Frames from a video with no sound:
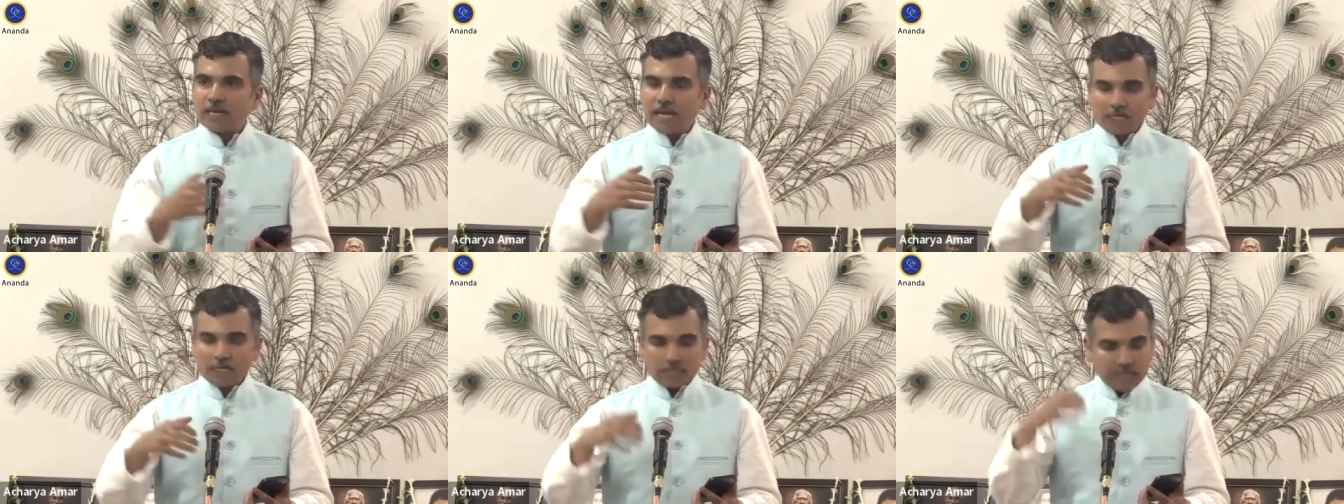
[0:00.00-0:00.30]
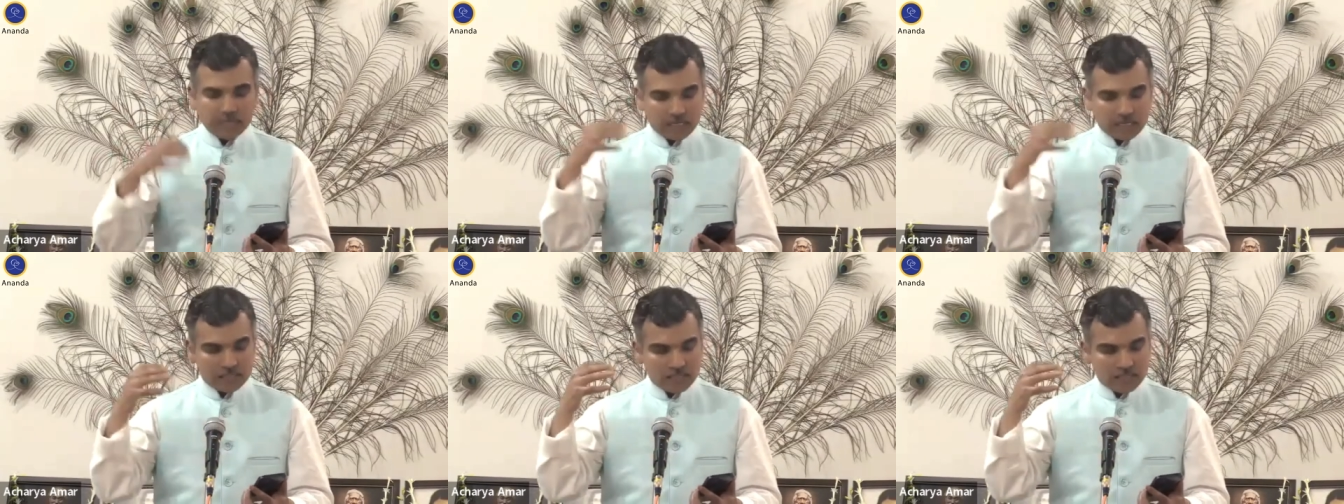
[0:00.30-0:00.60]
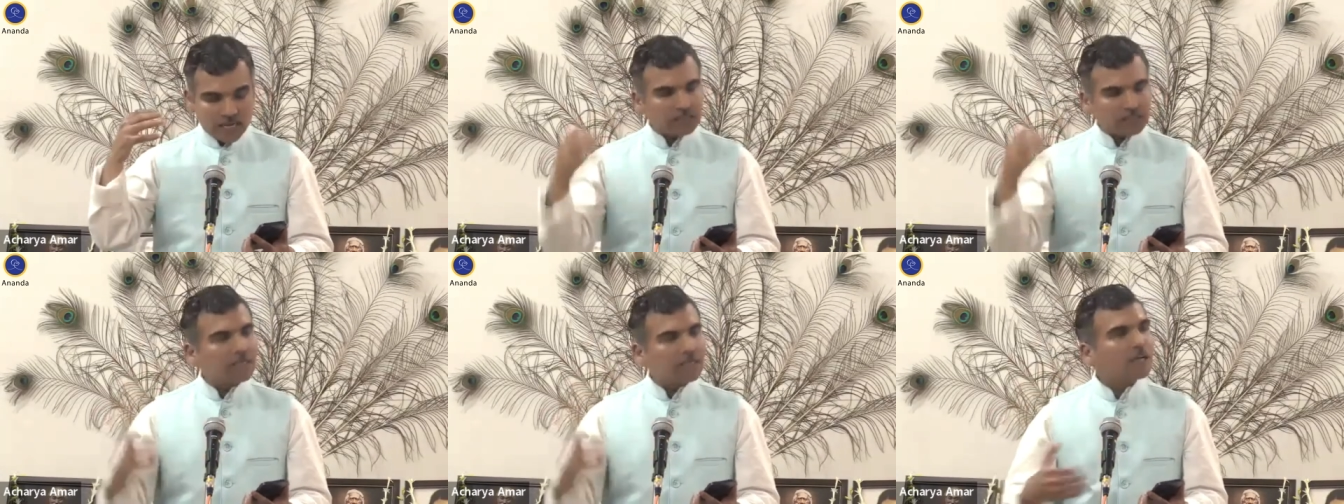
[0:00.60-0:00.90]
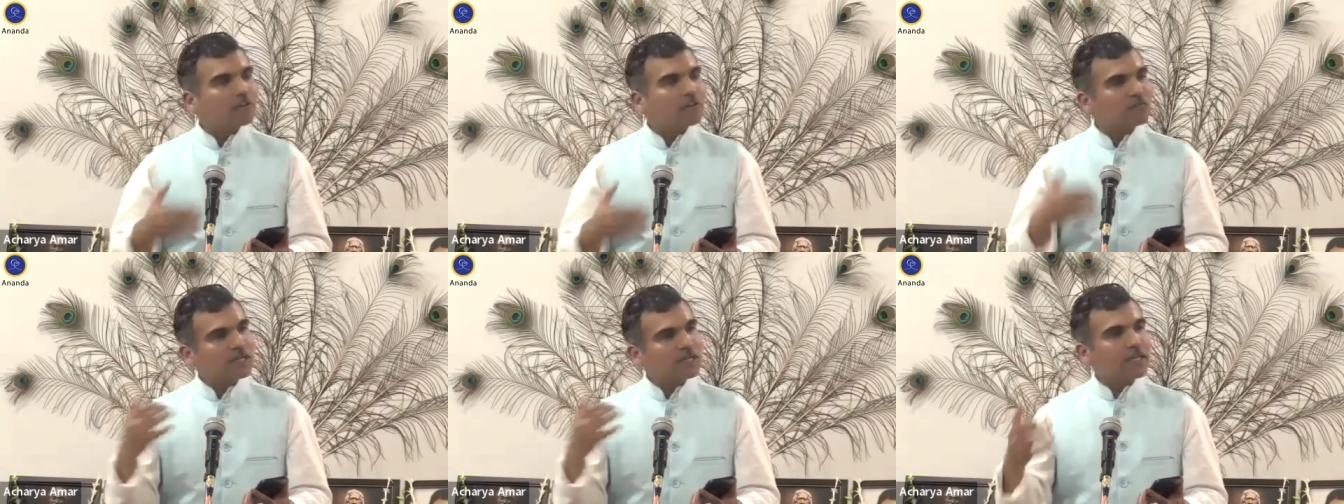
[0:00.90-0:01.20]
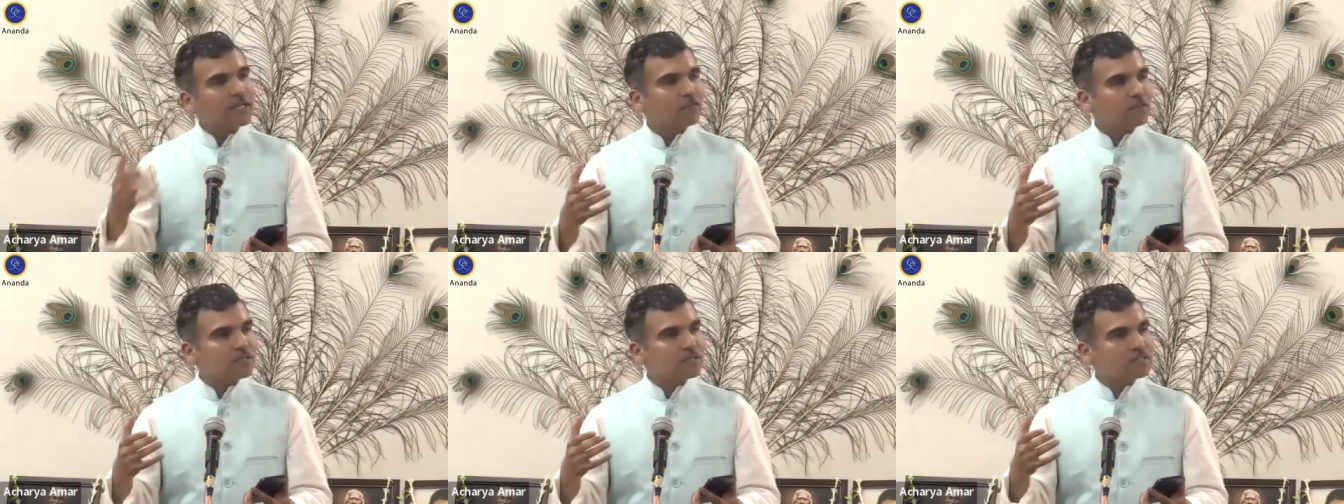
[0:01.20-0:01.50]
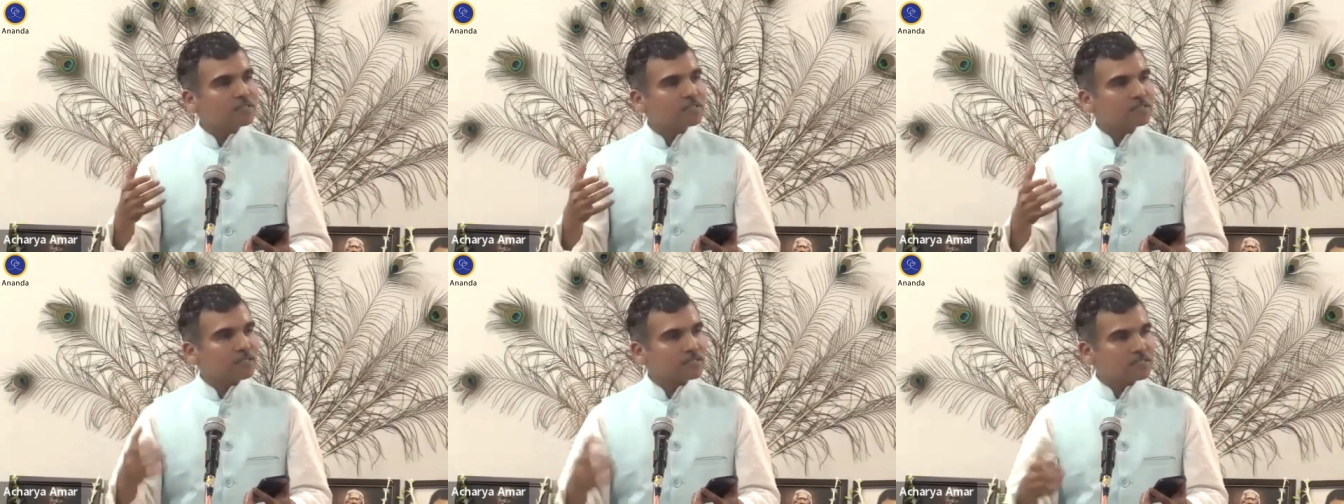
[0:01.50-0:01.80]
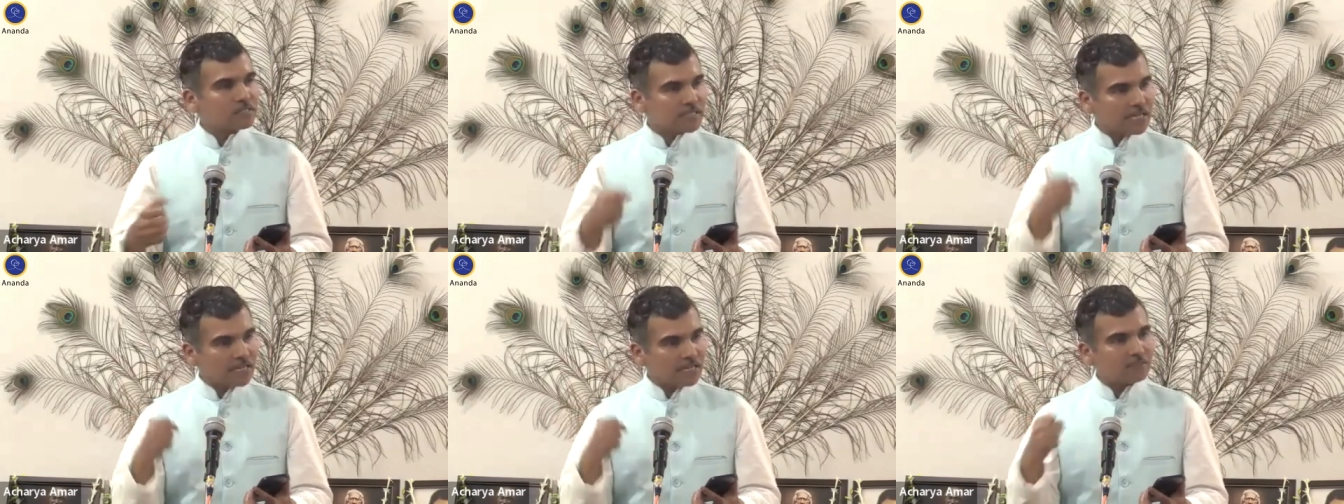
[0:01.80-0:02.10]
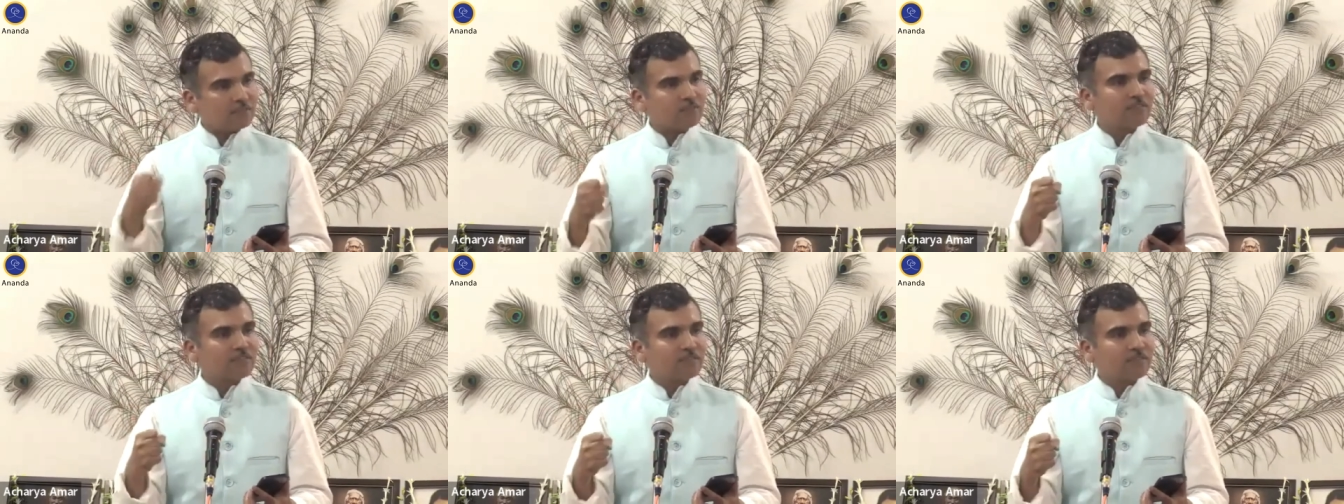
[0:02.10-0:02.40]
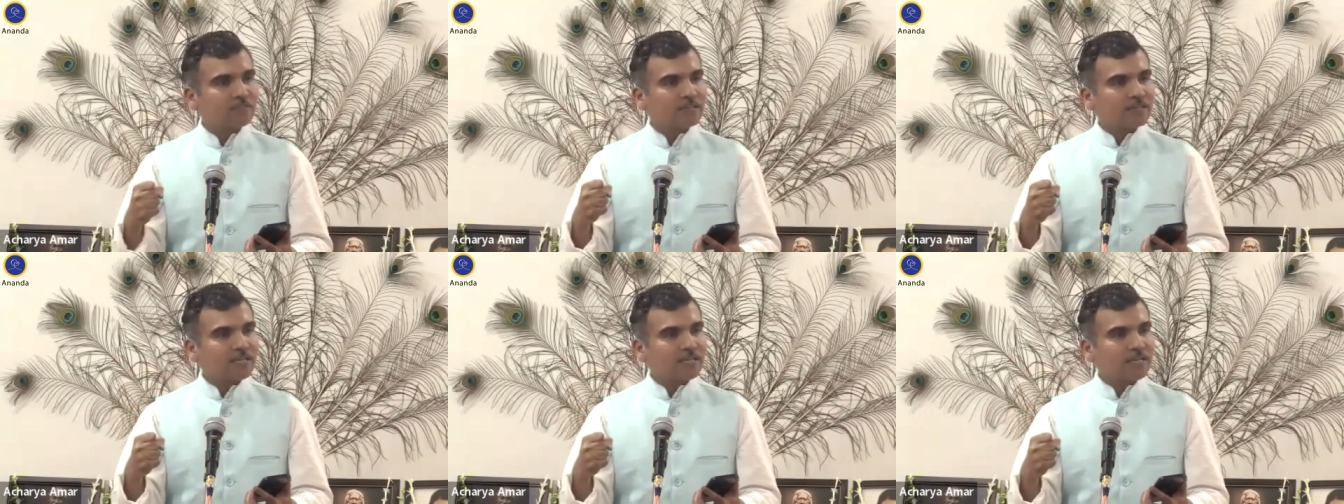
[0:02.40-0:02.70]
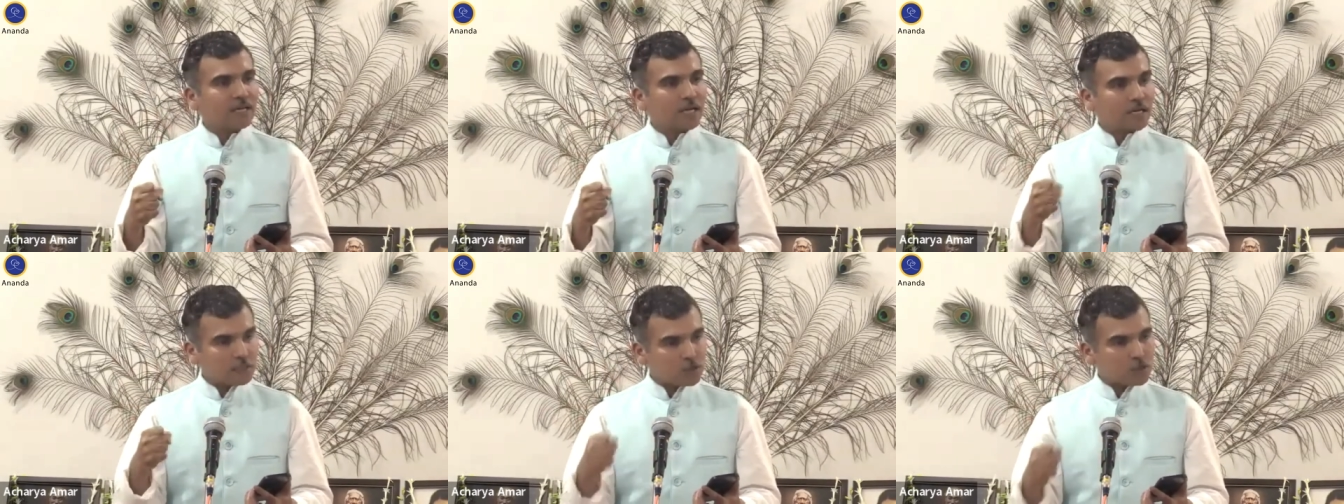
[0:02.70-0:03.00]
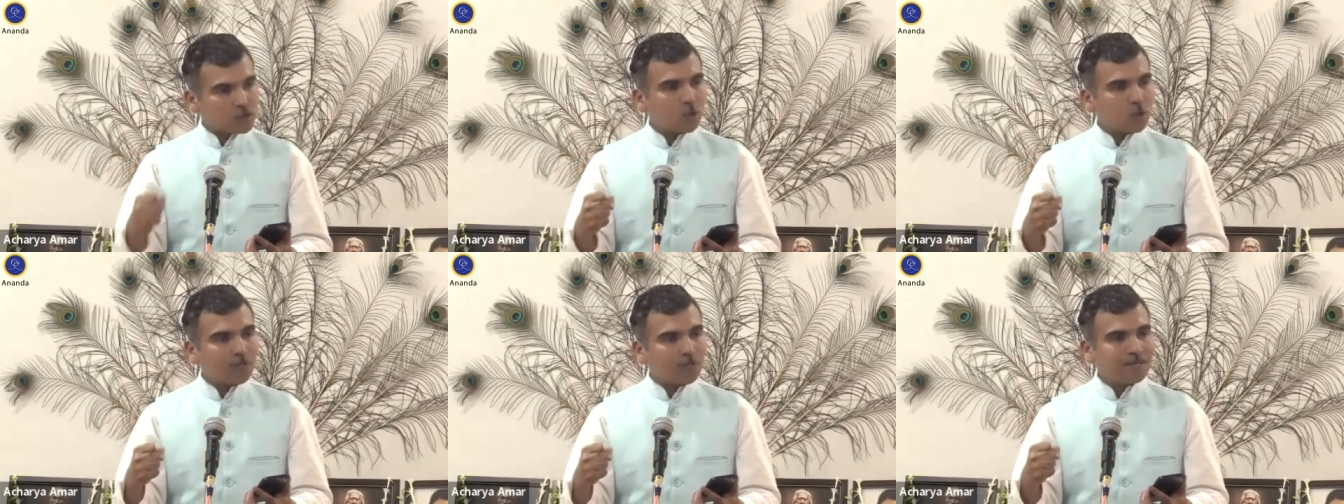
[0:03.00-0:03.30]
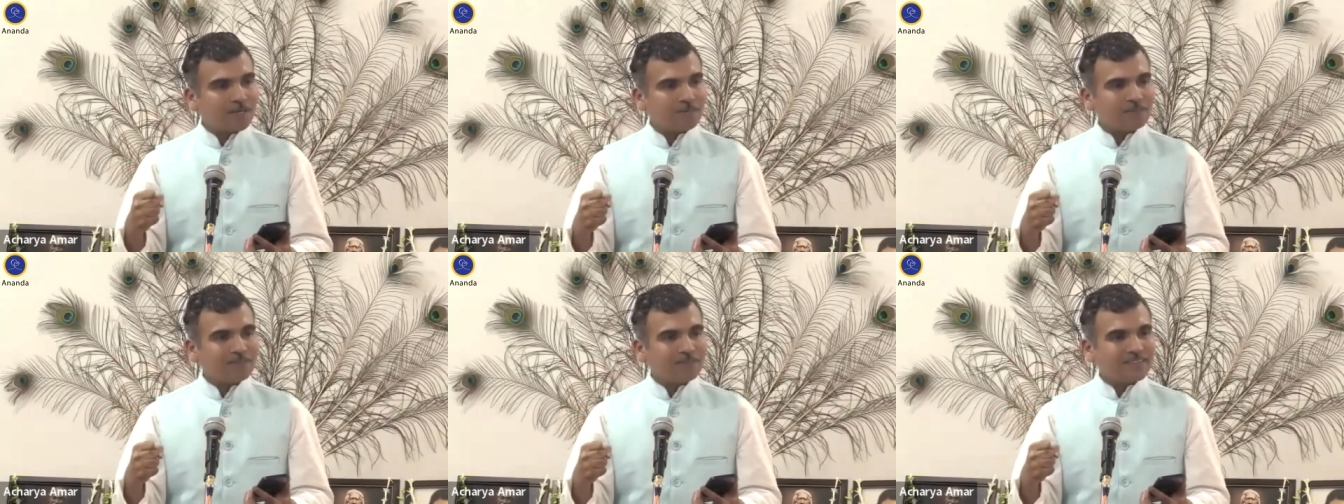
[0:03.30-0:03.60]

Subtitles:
and that sadhana will give us the self-control